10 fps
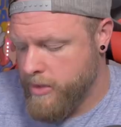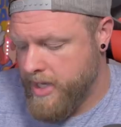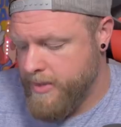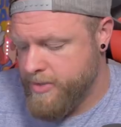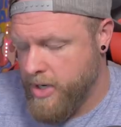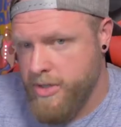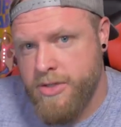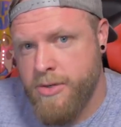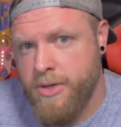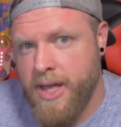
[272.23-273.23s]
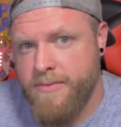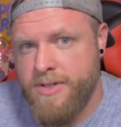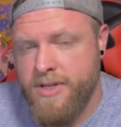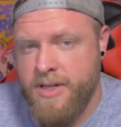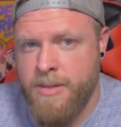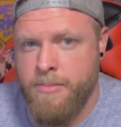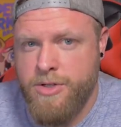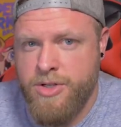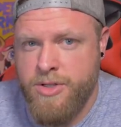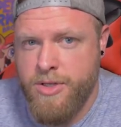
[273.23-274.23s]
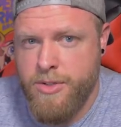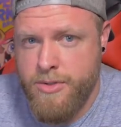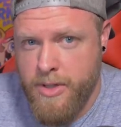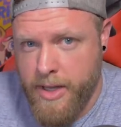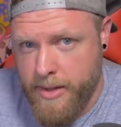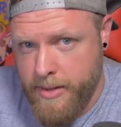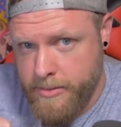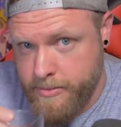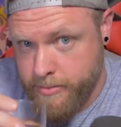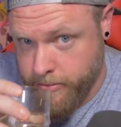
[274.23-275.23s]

how Keemstar's doing. I haven't seen him much in the news lately.